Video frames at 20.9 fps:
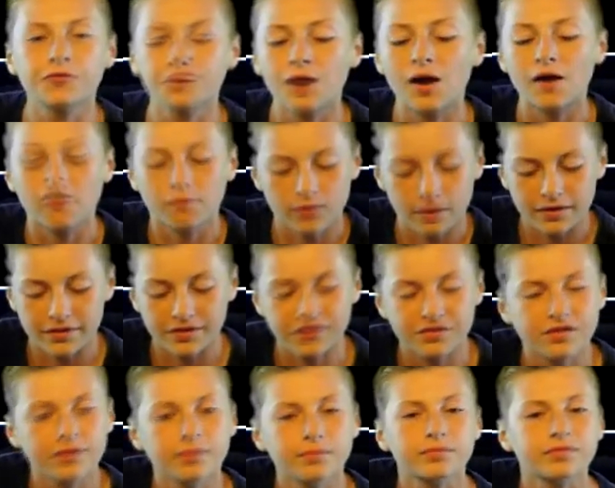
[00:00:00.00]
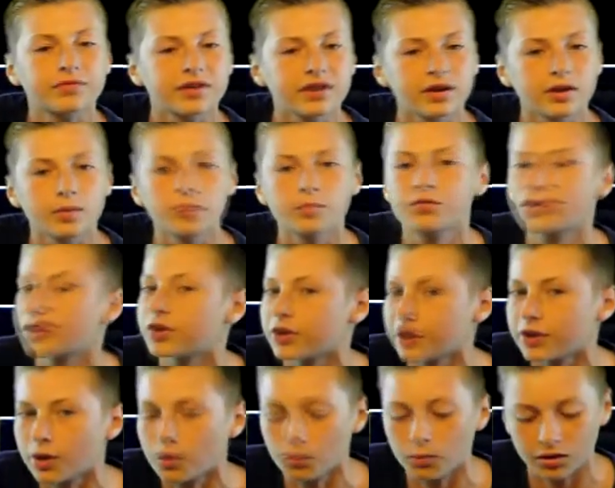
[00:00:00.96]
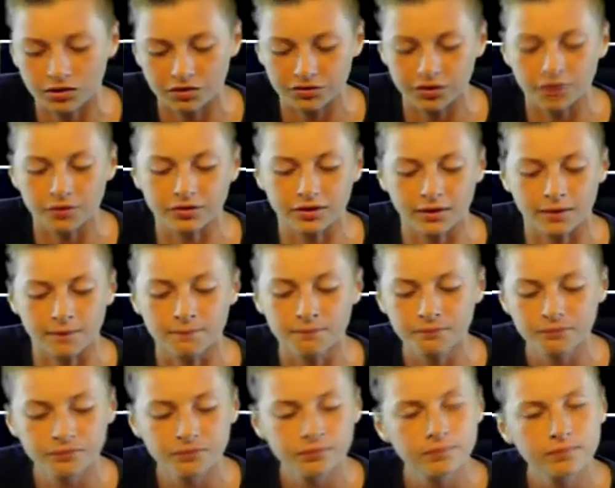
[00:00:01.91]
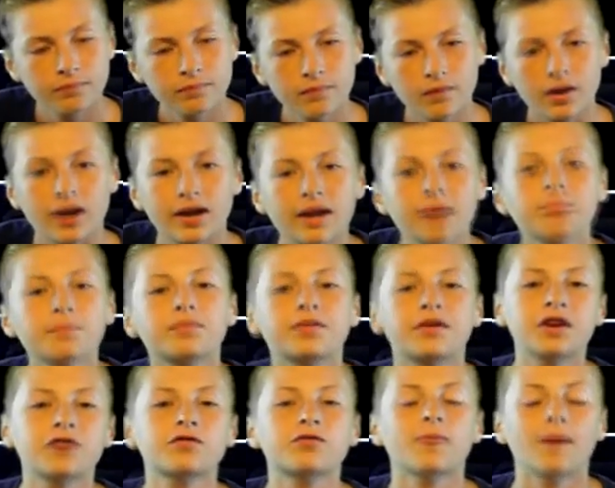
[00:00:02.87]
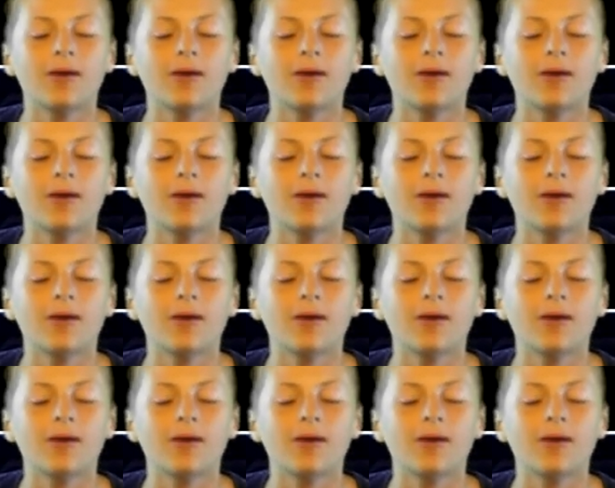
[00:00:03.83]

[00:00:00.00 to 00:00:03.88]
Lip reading: have one of these teams and you don't want to start them. Again, thanks for